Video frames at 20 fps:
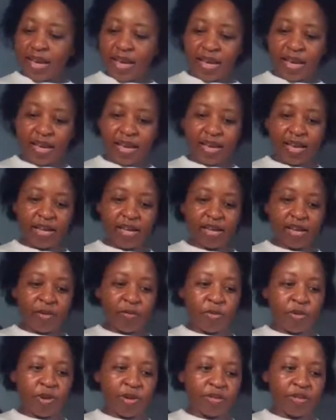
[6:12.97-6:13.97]
And
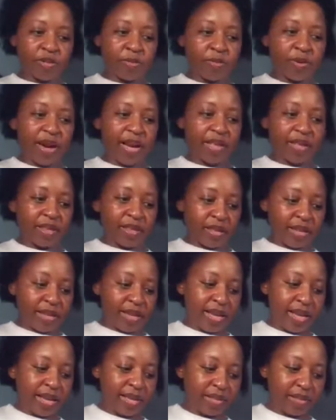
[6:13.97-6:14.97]
I'm going to write the
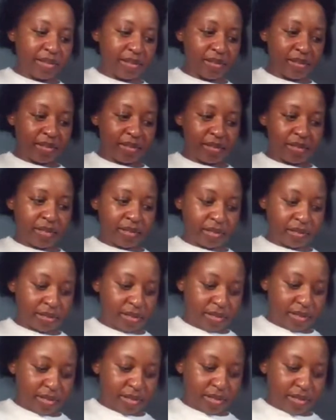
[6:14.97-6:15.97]
next
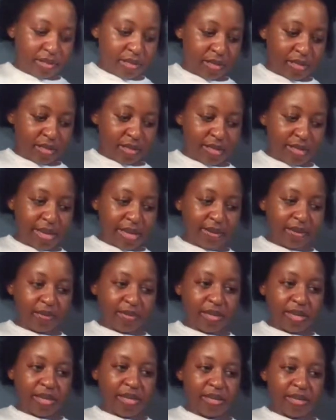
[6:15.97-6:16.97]
set of
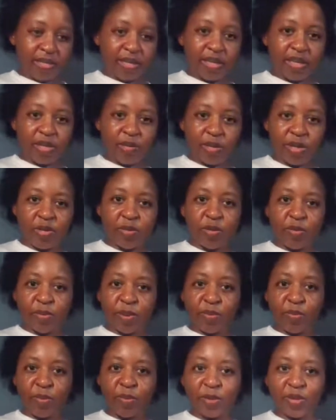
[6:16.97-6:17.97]
sentences because
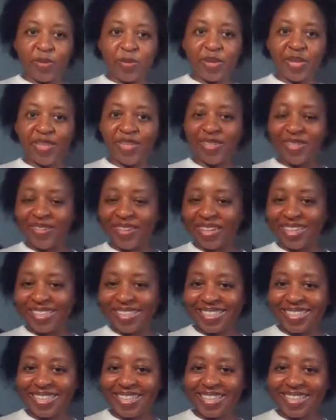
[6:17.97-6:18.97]
remember, we're doing
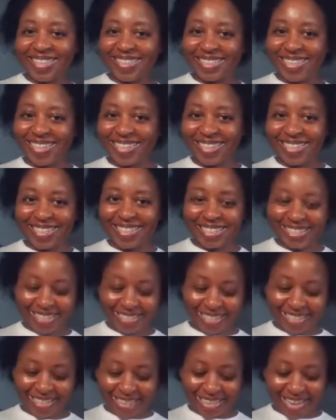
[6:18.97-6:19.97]
ten, 10
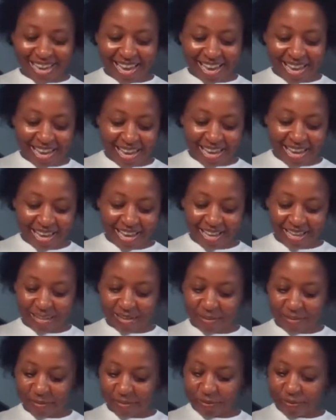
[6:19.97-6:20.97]
sentences today.
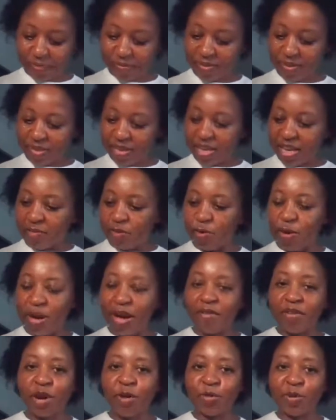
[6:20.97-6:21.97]
If you
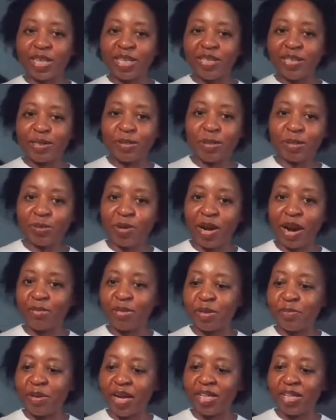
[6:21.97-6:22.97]
haven't already
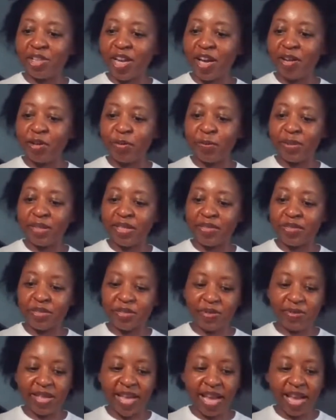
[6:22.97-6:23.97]
subscribed to my channel, please
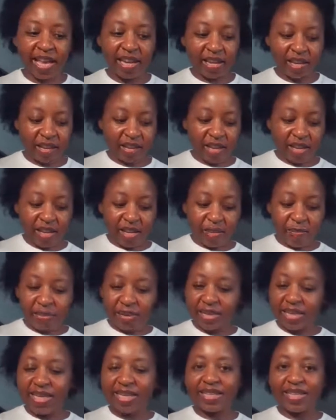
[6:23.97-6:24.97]
do that.
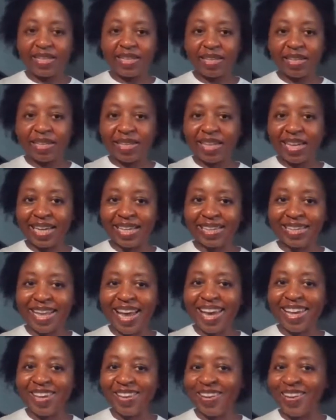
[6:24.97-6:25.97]
Please click
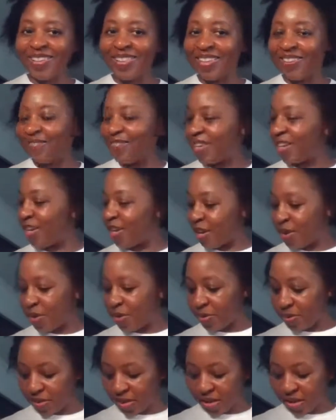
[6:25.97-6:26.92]
like on the video.